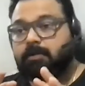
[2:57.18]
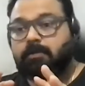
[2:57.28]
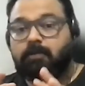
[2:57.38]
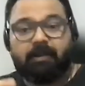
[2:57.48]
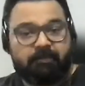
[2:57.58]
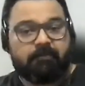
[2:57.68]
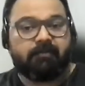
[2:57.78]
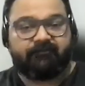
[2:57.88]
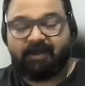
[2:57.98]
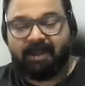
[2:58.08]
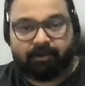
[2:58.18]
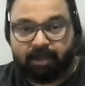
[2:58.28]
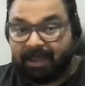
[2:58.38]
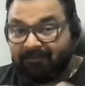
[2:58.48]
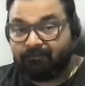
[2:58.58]
let me be frank.
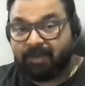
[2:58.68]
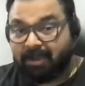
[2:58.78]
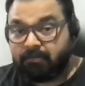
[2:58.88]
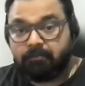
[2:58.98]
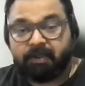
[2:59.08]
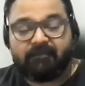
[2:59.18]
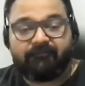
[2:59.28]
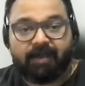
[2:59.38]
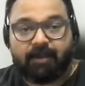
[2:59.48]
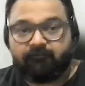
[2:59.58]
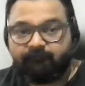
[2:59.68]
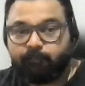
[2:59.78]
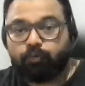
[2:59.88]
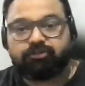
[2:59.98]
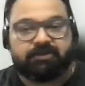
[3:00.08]
I'm a big fan of
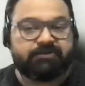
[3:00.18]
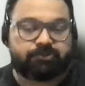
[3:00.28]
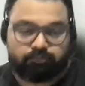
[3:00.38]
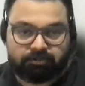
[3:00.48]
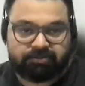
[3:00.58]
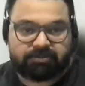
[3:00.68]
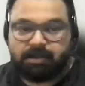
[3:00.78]
both these tools.